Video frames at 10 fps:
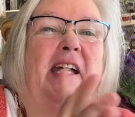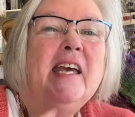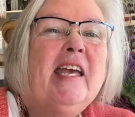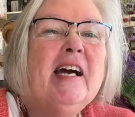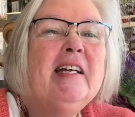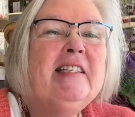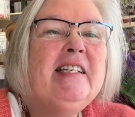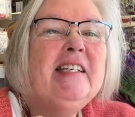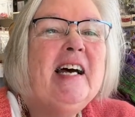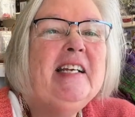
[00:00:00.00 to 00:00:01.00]
Hey
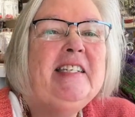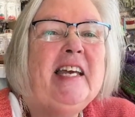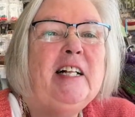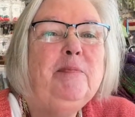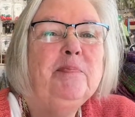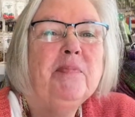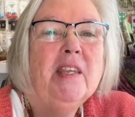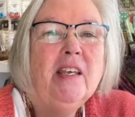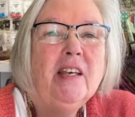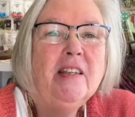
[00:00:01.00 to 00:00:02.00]
Eileen, hi Dale.
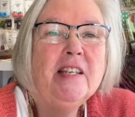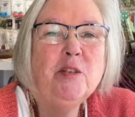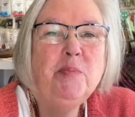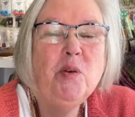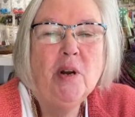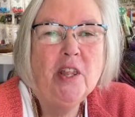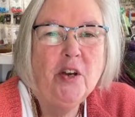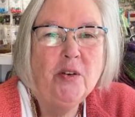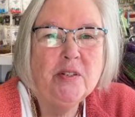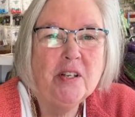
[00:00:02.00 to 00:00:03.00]
This will be one of
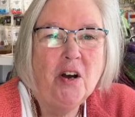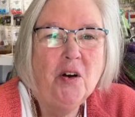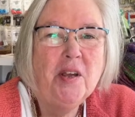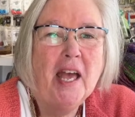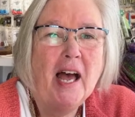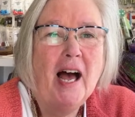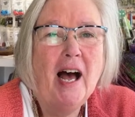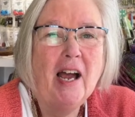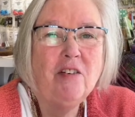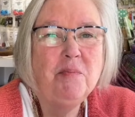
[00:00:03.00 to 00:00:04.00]
those, oh yeah,
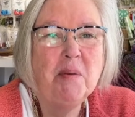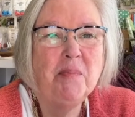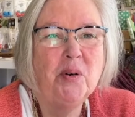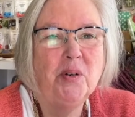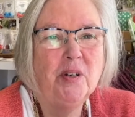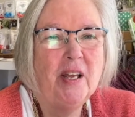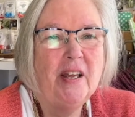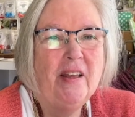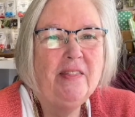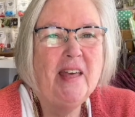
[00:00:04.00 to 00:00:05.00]
I remember
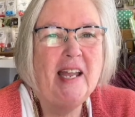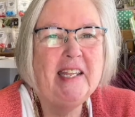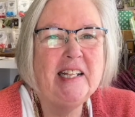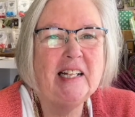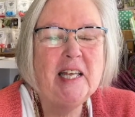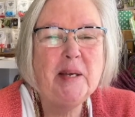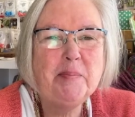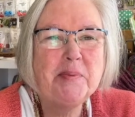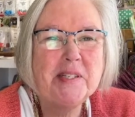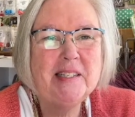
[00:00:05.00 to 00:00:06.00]
that
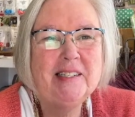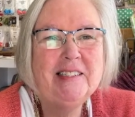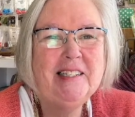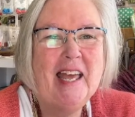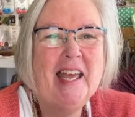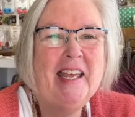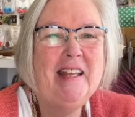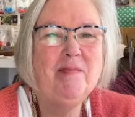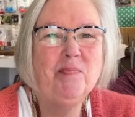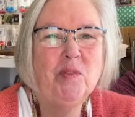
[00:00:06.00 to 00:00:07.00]
eclipse
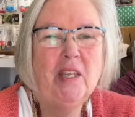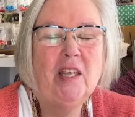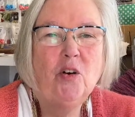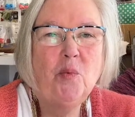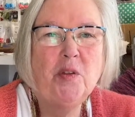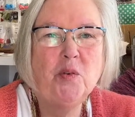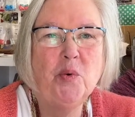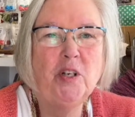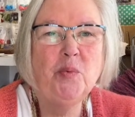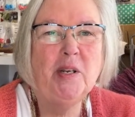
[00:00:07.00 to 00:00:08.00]
day when the
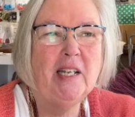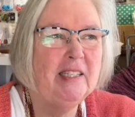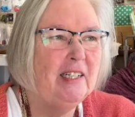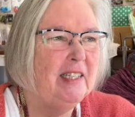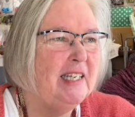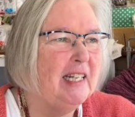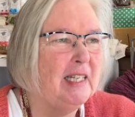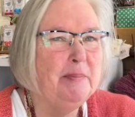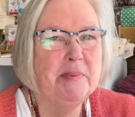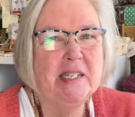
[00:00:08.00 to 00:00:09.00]
world went a little
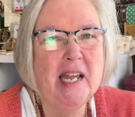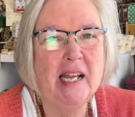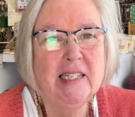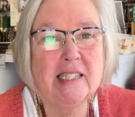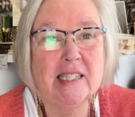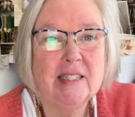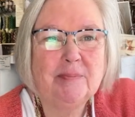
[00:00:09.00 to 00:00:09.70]
eclipse nuts.